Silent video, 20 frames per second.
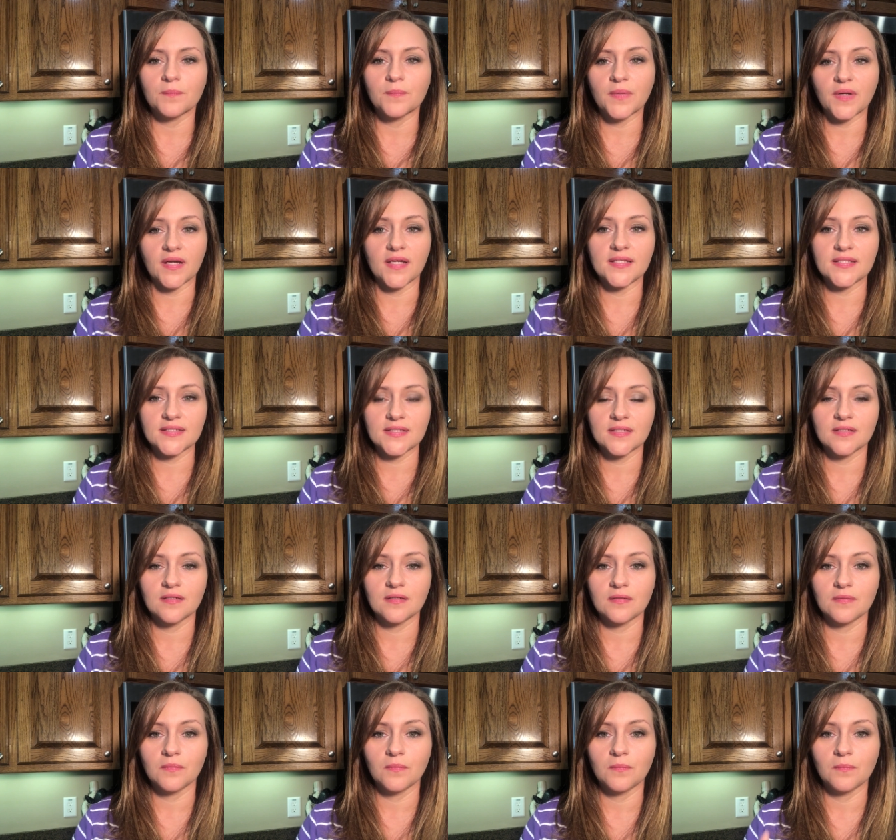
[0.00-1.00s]
But
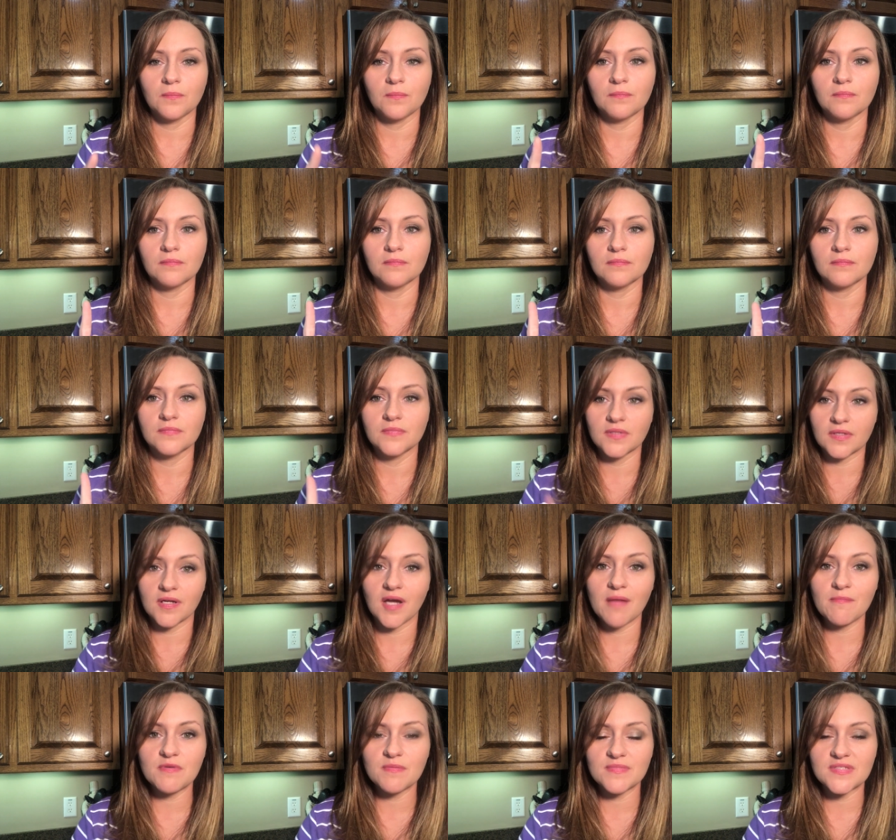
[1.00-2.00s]

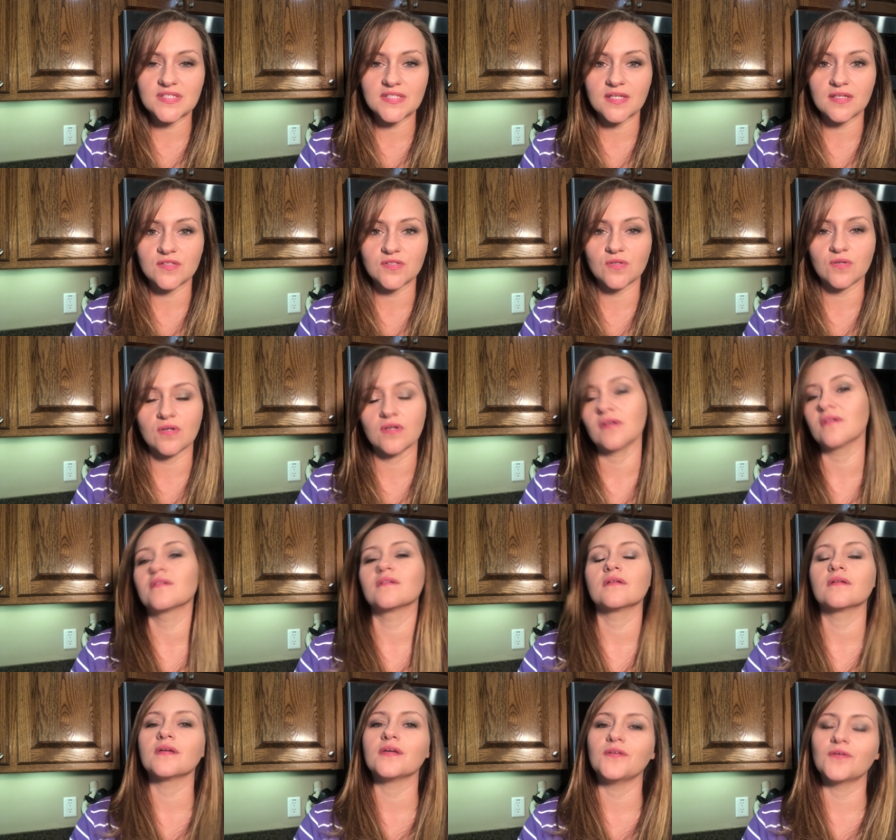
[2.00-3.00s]
common mistakes are
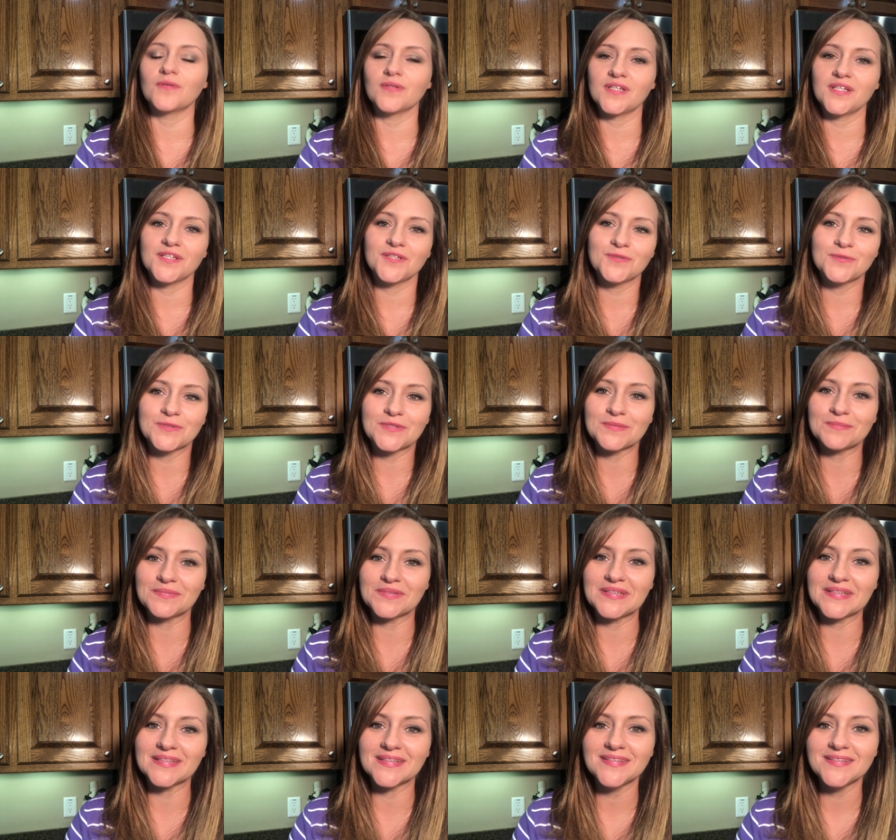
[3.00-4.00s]
you don't let it cool
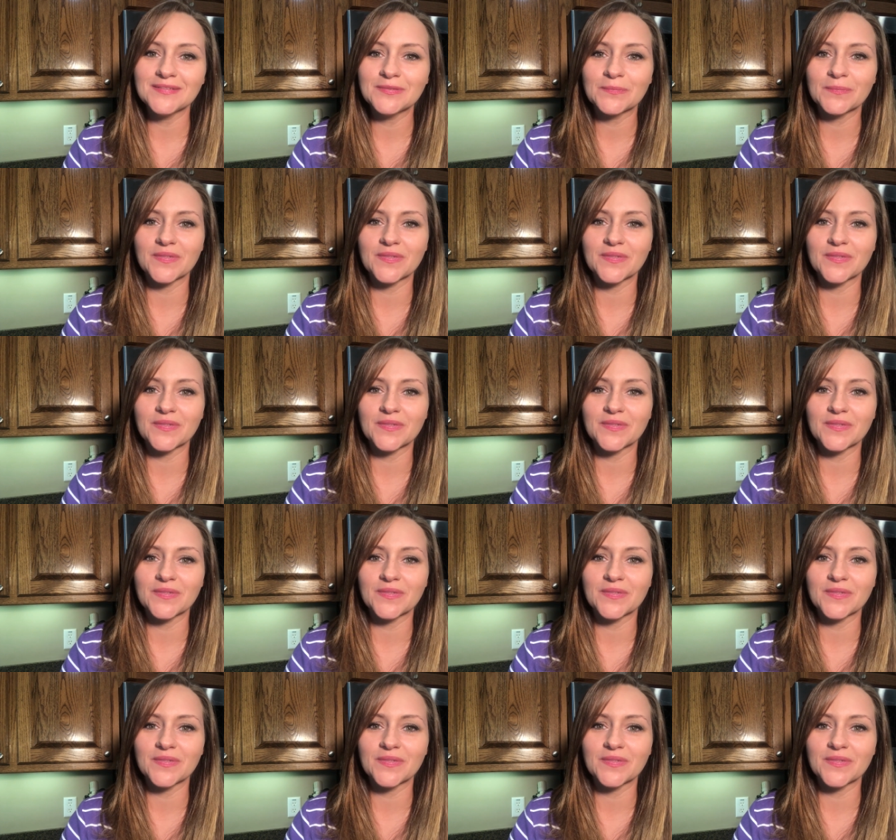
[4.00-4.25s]
completely